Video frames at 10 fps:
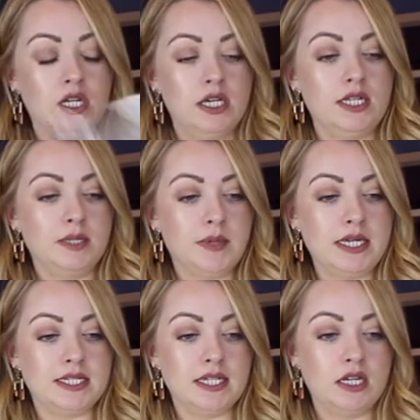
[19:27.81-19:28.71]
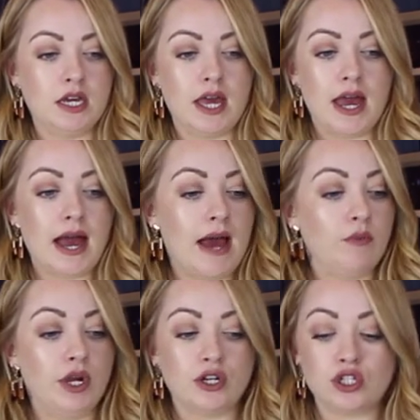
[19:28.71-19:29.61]
easy peasy, and
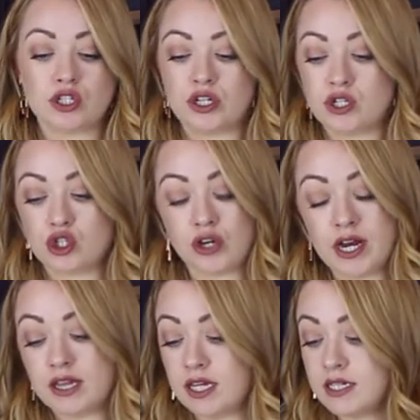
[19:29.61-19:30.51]
we are just going to strain it the